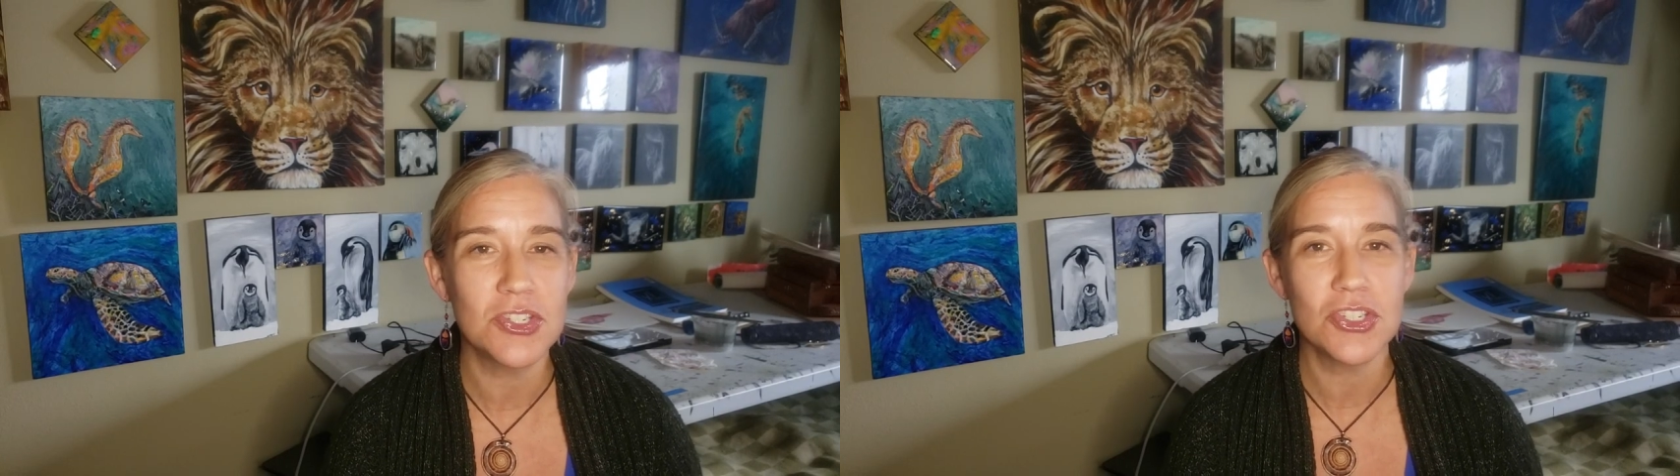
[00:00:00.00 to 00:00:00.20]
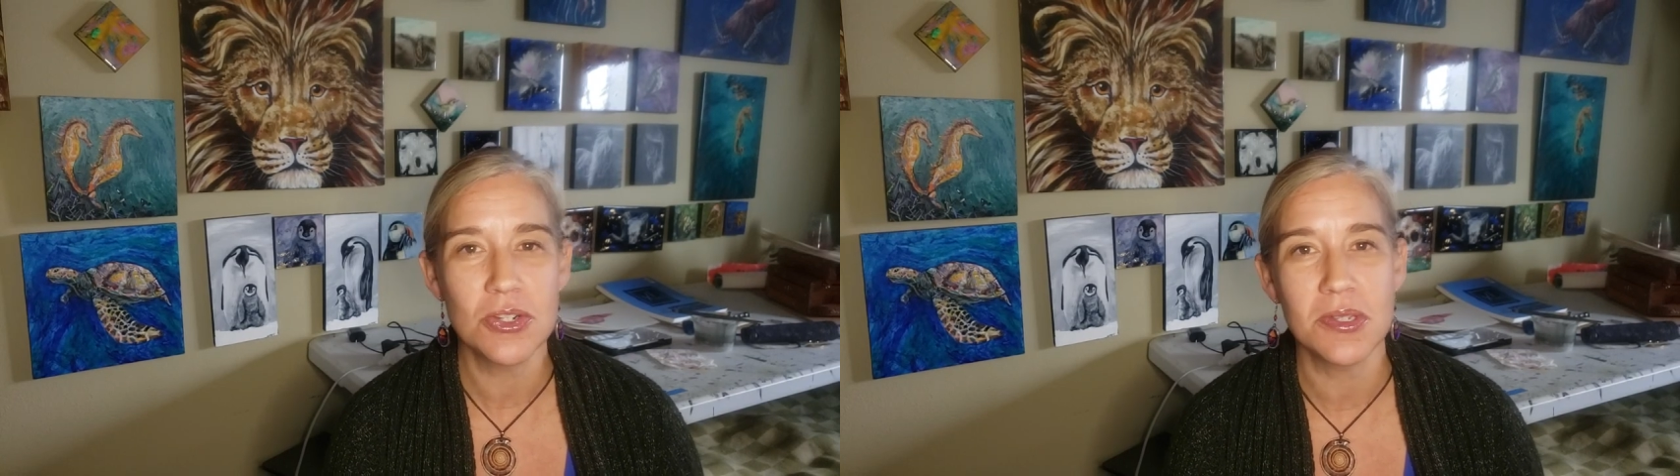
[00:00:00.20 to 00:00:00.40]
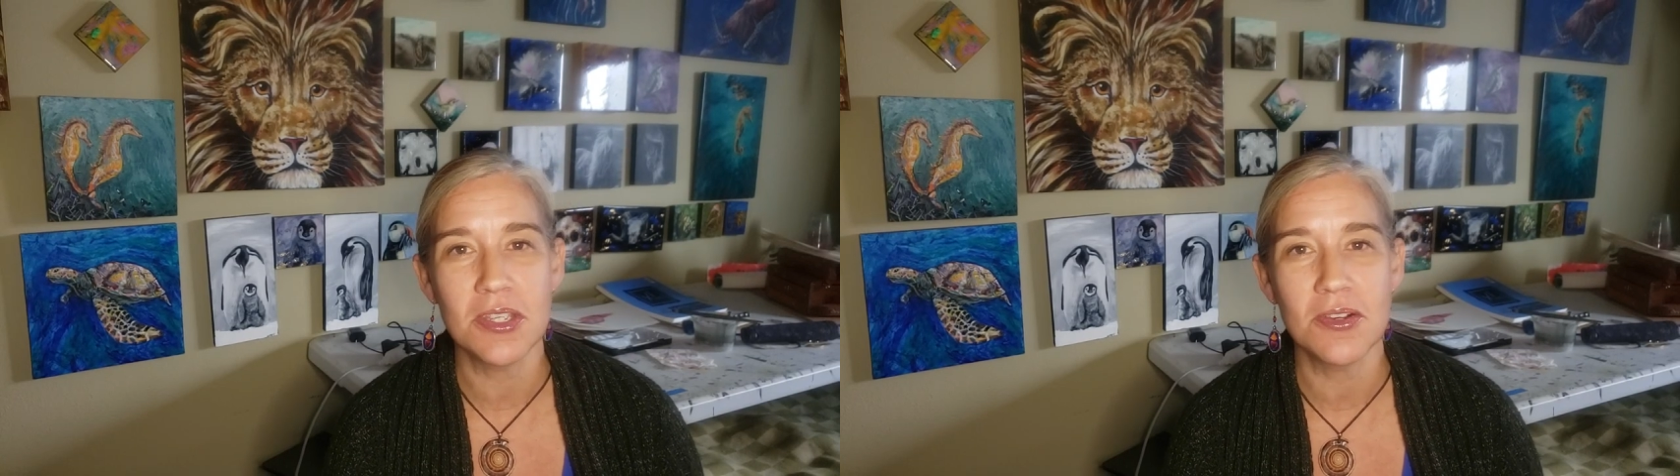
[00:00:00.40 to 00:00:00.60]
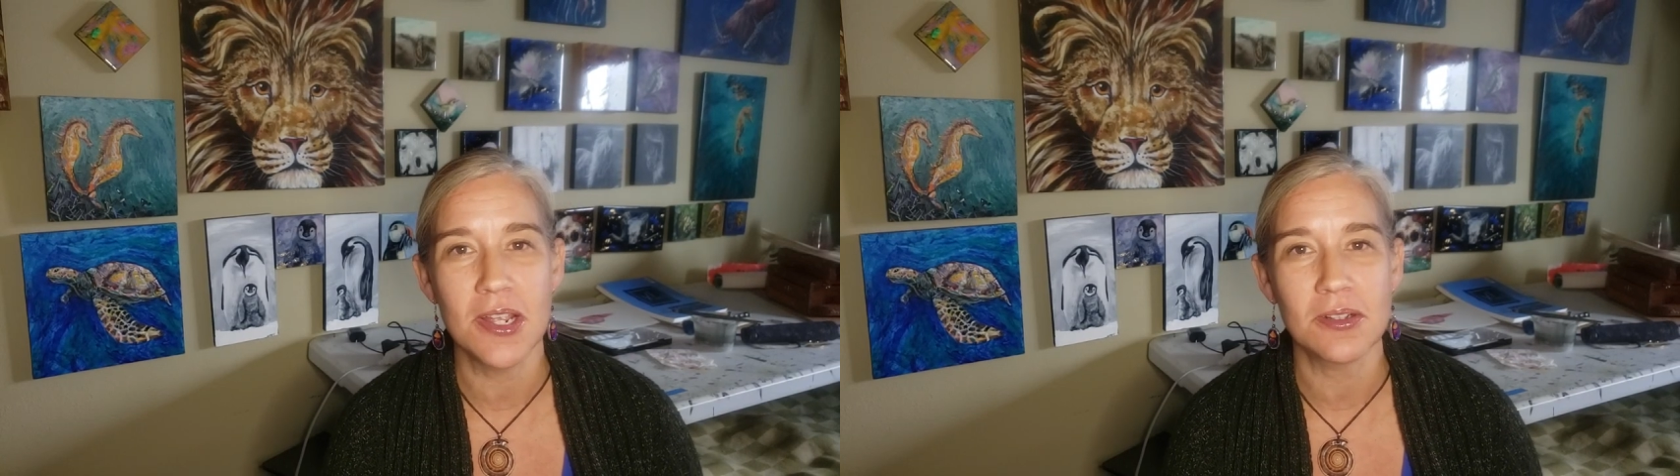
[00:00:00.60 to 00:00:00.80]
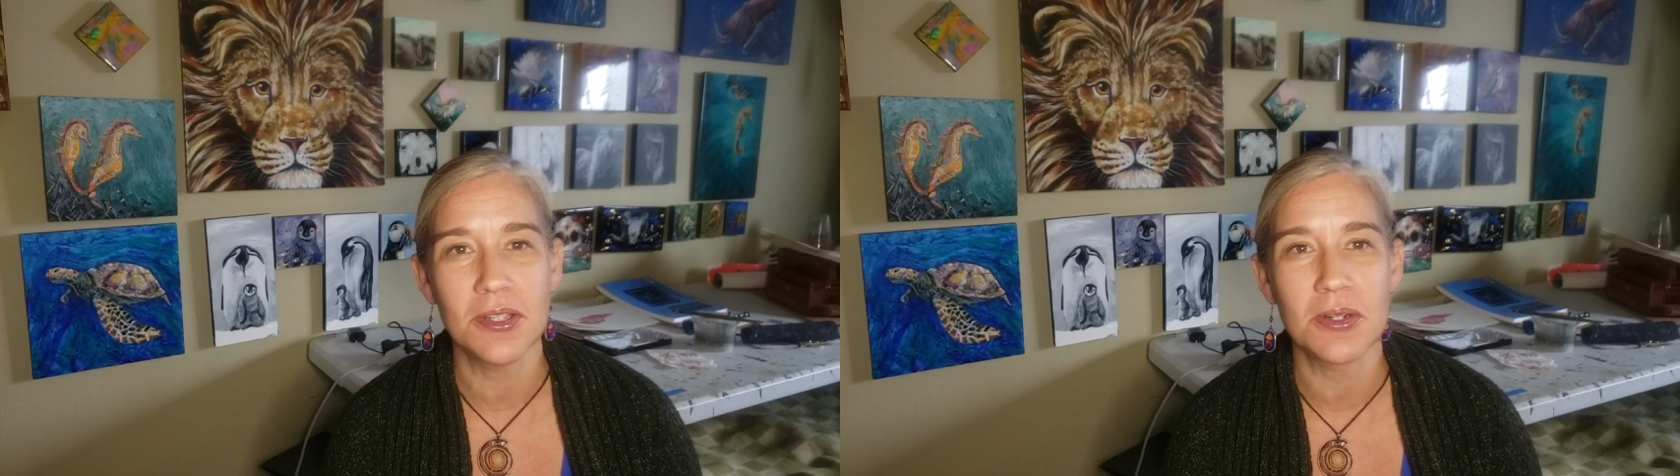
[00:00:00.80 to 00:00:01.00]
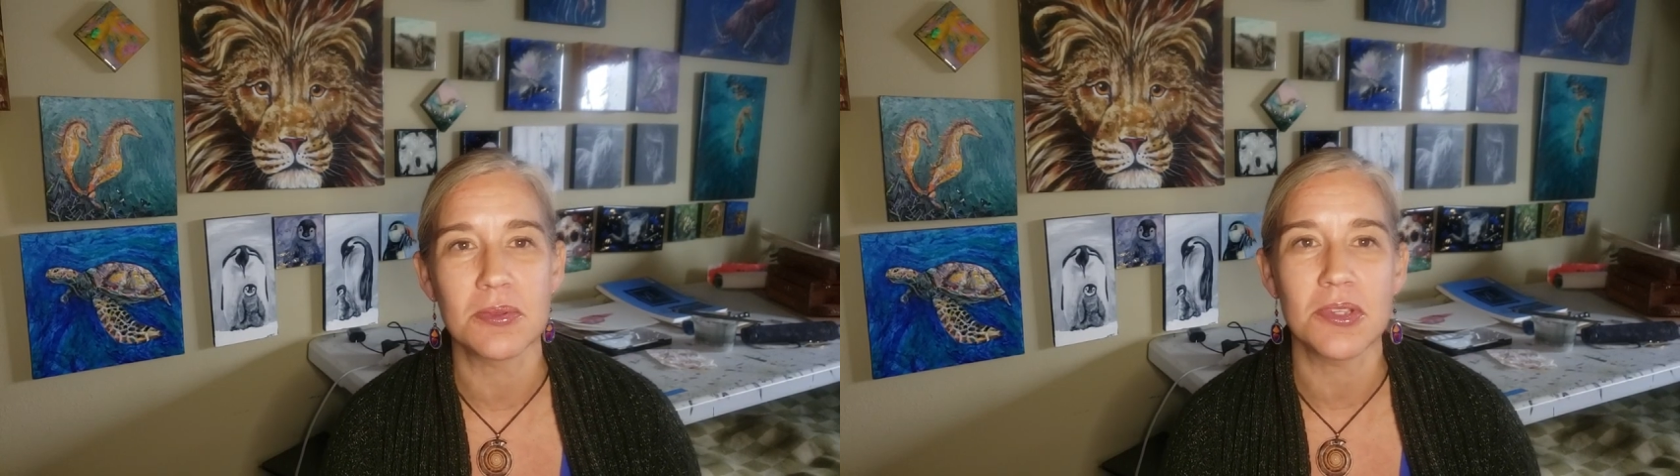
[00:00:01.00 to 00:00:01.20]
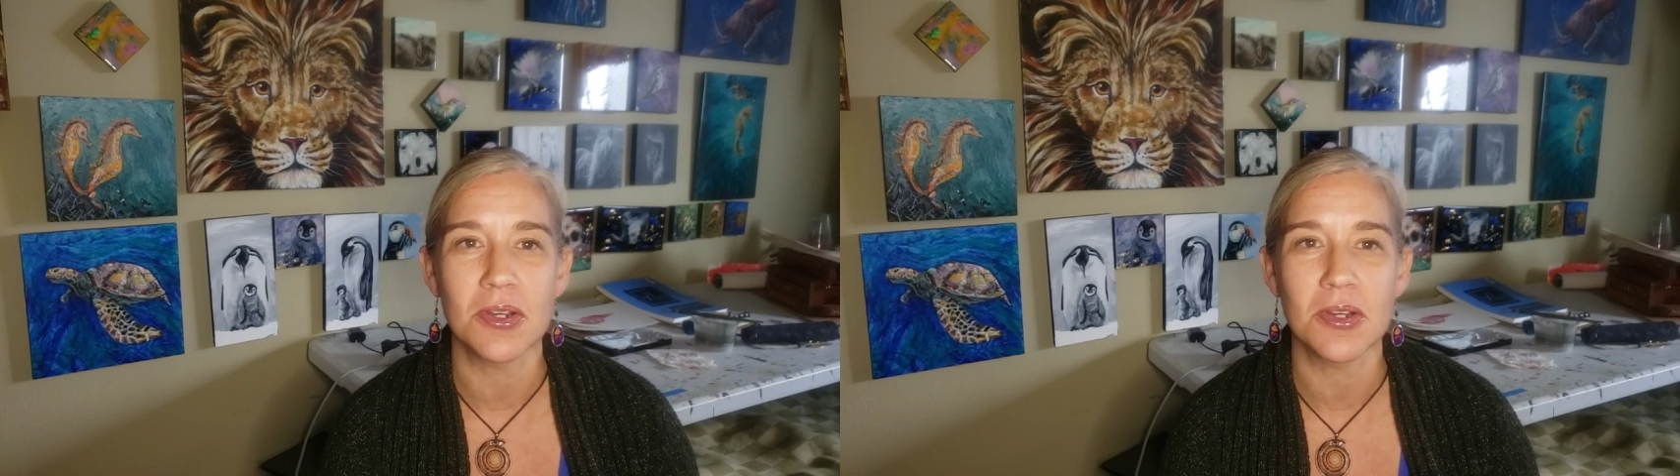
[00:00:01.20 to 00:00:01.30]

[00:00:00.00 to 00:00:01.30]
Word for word: just show that you're not alone.